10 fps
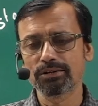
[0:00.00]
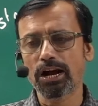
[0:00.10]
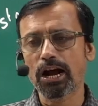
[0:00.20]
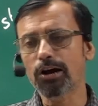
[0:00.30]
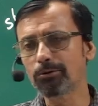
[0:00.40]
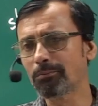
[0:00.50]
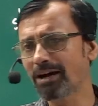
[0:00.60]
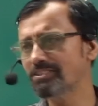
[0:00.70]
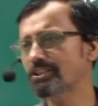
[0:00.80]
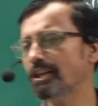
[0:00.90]
how
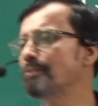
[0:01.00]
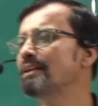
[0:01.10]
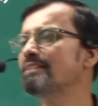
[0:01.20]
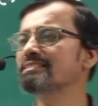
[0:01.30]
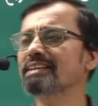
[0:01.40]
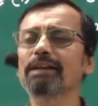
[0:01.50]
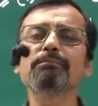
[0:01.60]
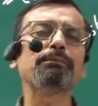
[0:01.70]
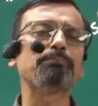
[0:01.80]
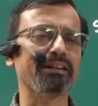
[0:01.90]
much units can
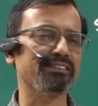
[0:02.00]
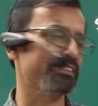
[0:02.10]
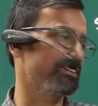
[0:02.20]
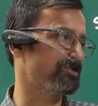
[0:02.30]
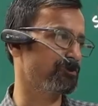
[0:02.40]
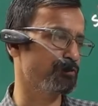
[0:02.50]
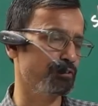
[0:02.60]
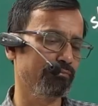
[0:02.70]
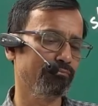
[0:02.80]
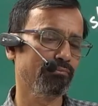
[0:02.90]
be purchased
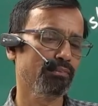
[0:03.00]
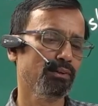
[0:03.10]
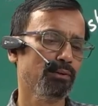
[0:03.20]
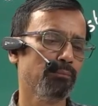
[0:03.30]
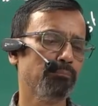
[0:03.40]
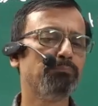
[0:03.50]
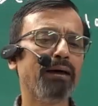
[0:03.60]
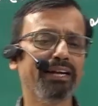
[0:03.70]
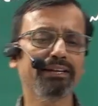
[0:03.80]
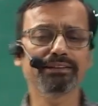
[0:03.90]

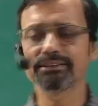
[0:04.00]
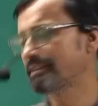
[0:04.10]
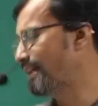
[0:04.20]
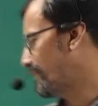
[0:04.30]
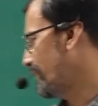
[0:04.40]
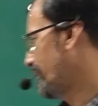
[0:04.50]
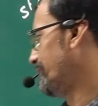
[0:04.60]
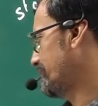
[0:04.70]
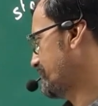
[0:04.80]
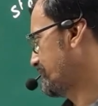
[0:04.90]
by that
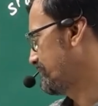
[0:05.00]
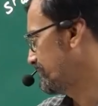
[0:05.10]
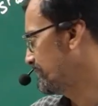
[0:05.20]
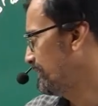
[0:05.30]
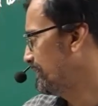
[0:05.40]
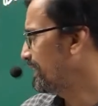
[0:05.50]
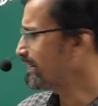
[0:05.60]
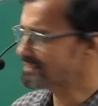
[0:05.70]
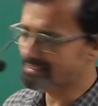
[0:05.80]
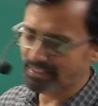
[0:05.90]
laborers? That
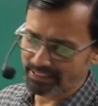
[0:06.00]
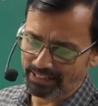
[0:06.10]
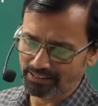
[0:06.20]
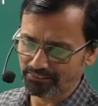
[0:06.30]
is the real.